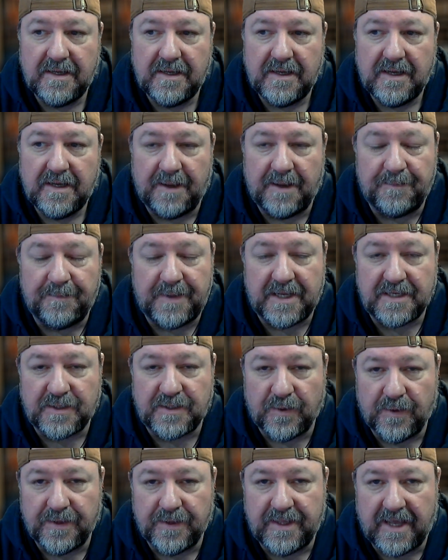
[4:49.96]
and being
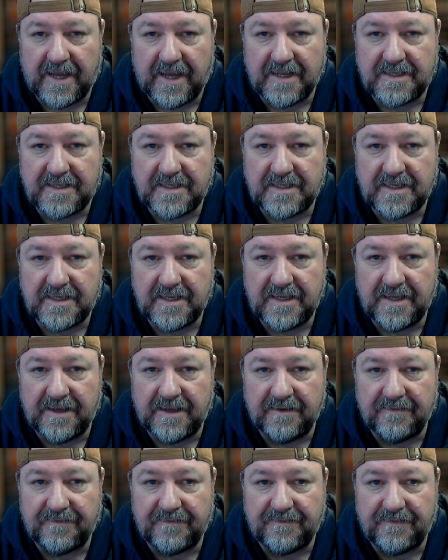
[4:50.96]
told that
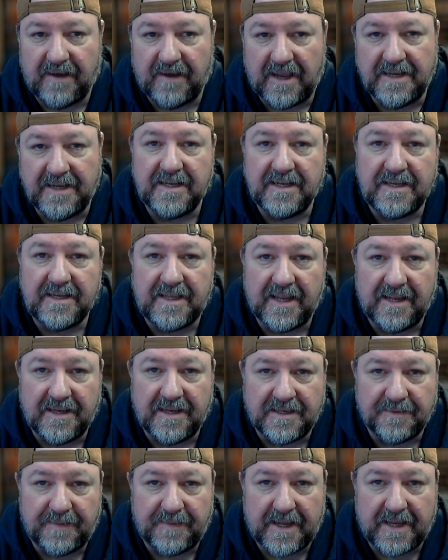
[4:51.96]
if I didn't get
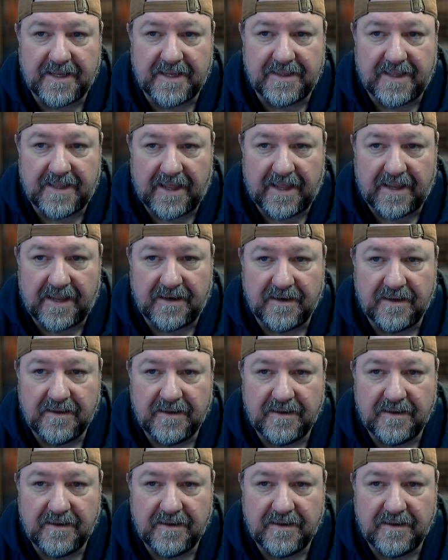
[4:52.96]
intubated then,